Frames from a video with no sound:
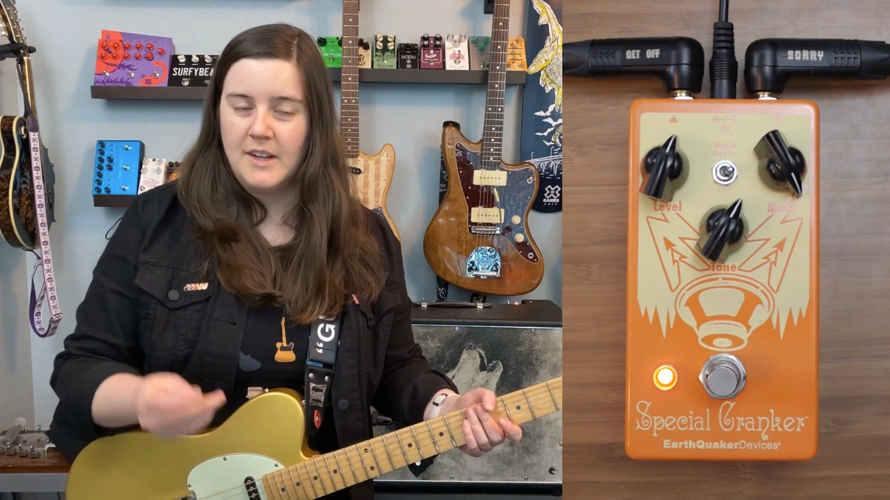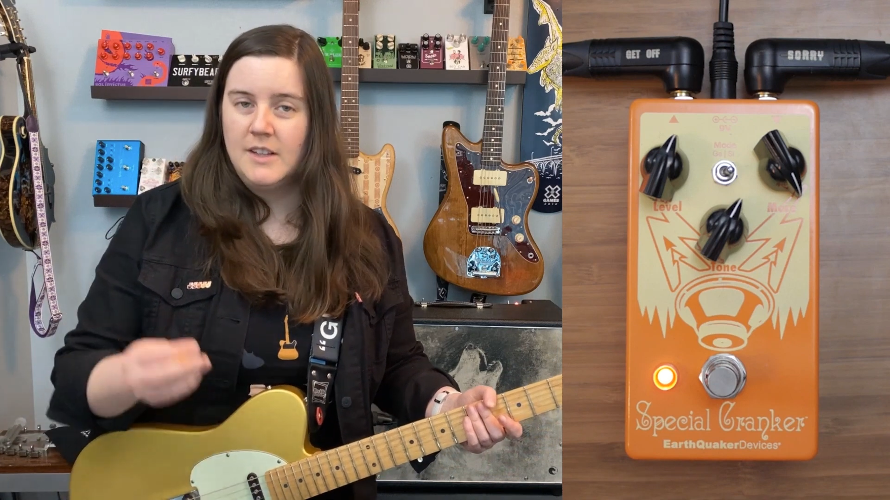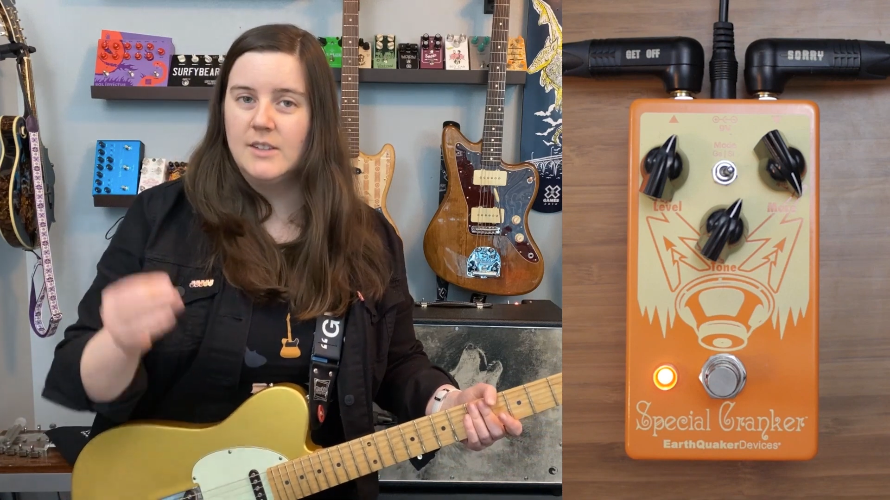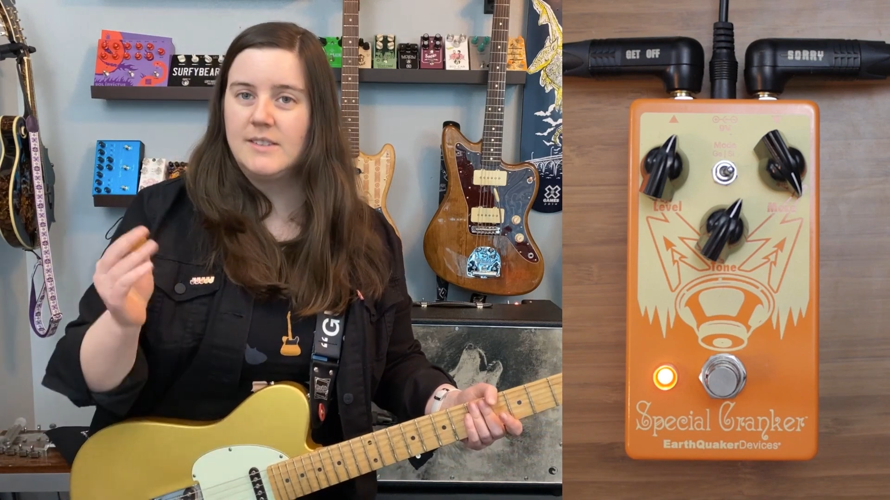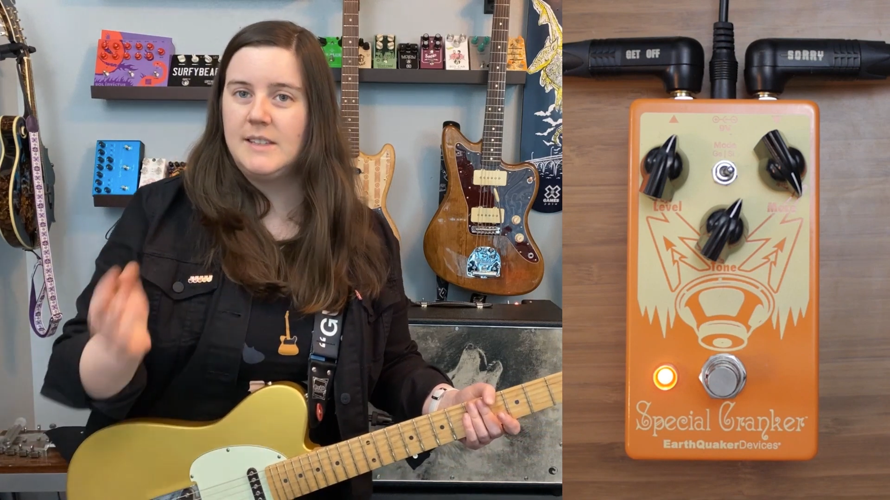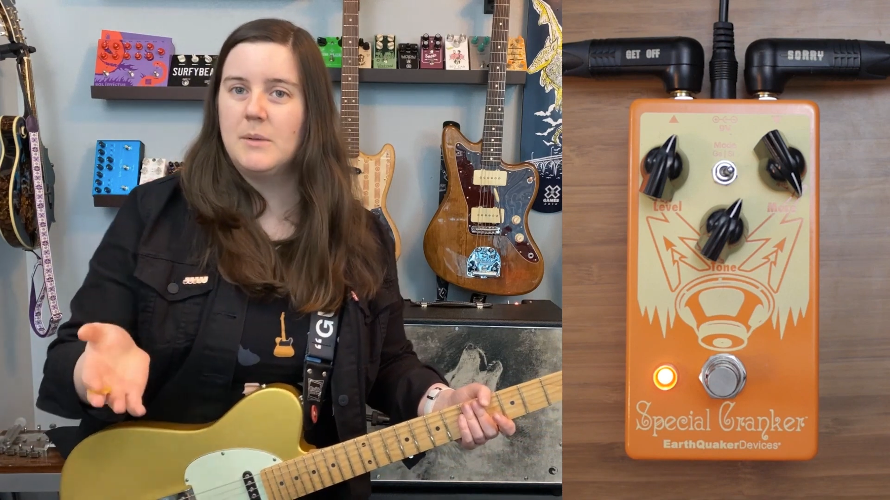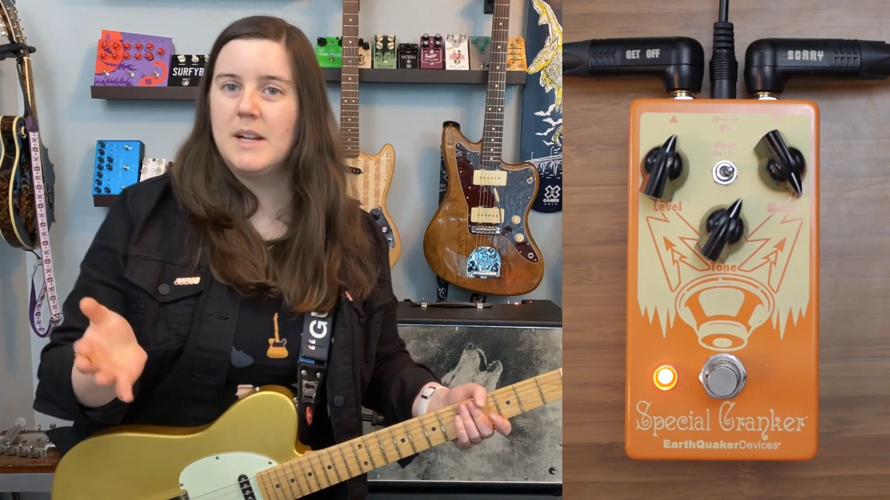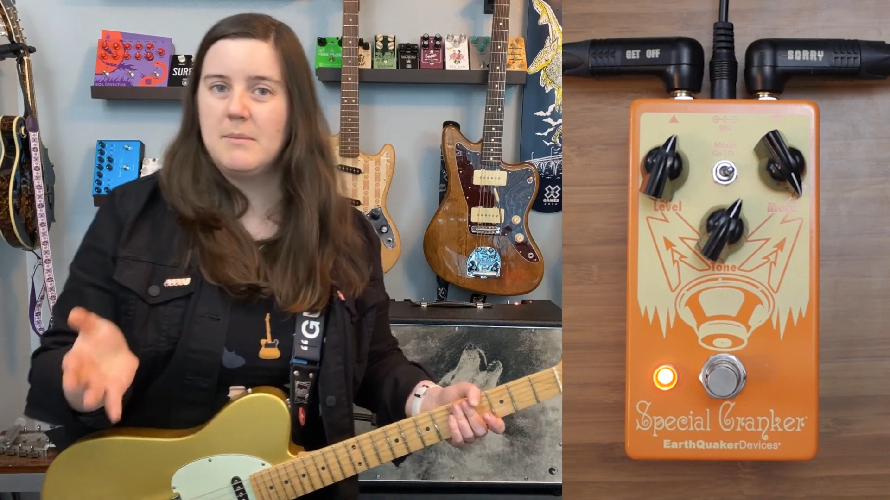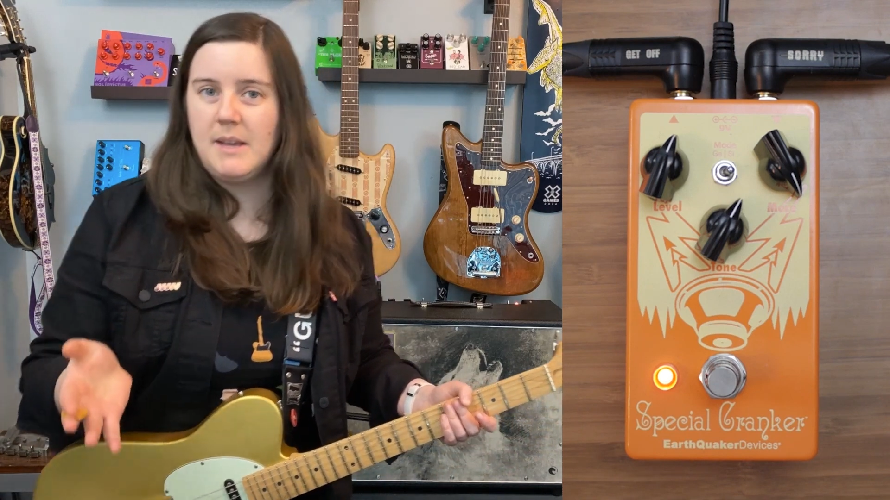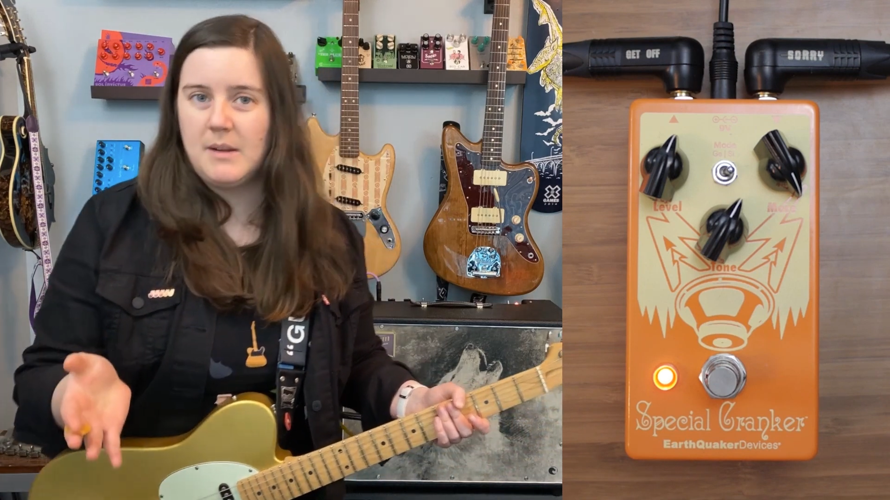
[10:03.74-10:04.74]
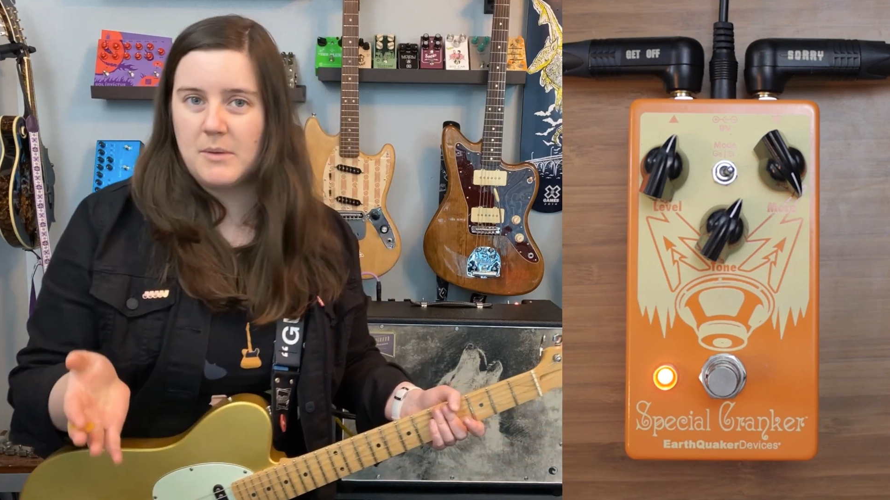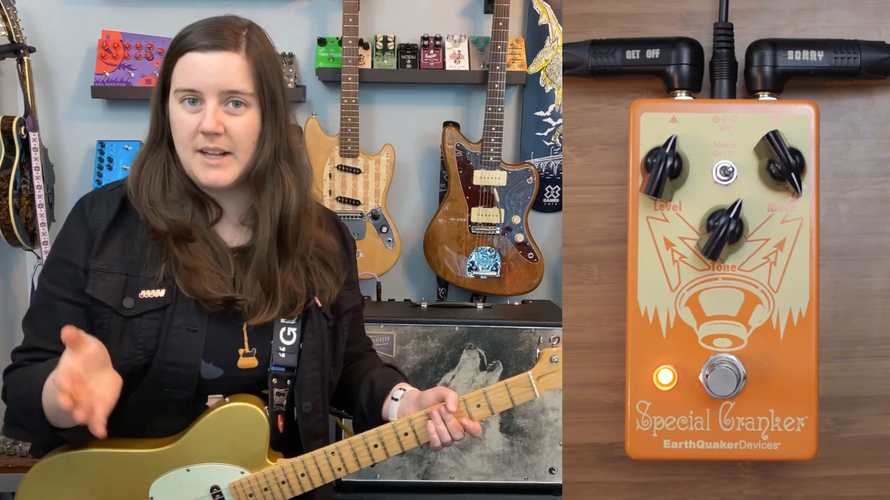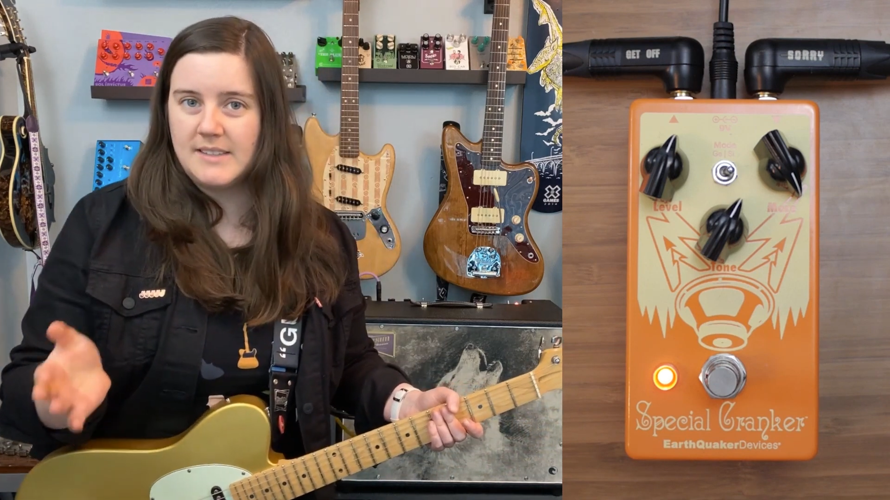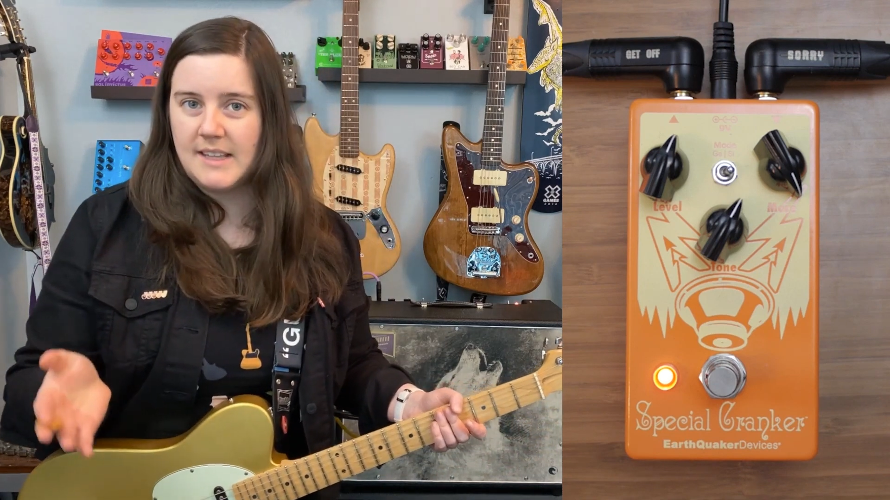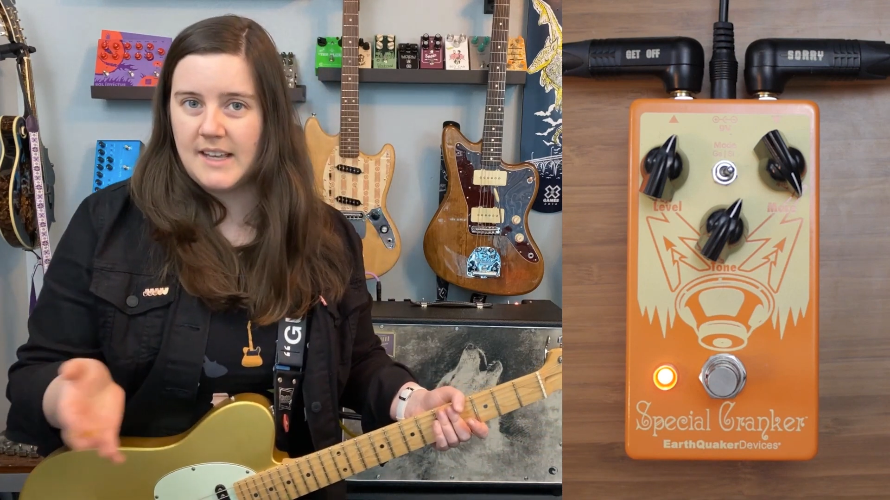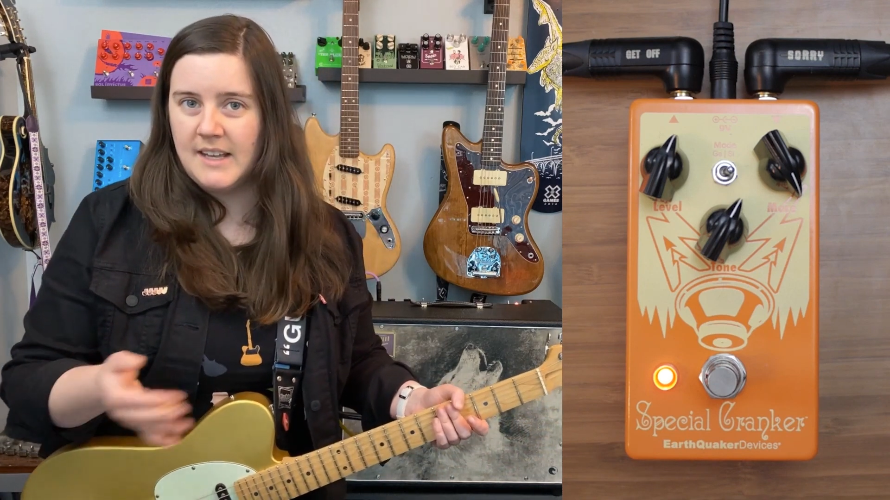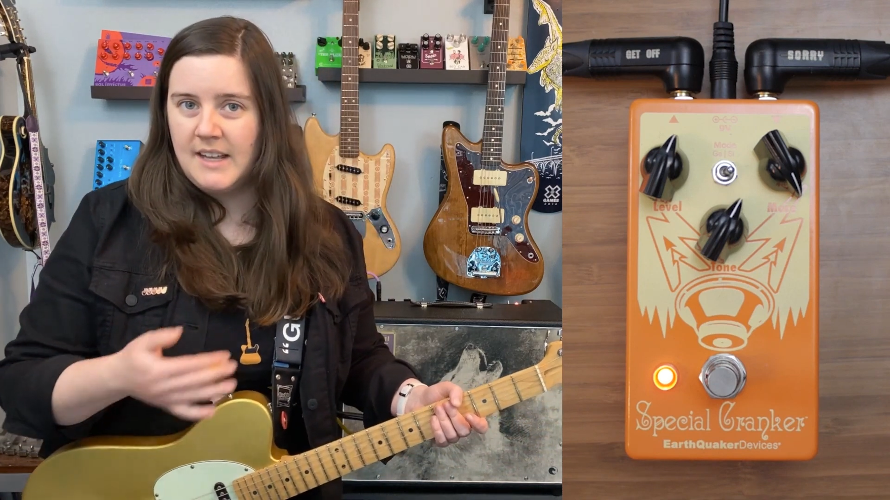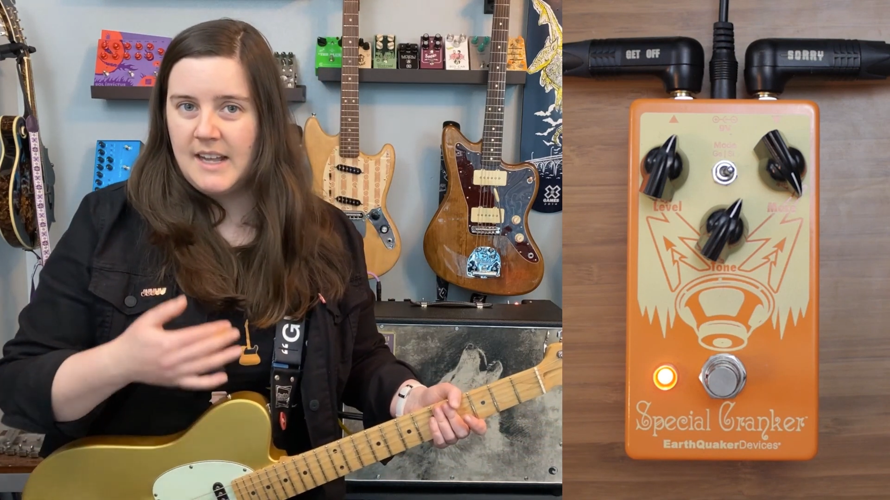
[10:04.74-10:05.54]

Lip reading: You'll see what I mean when I say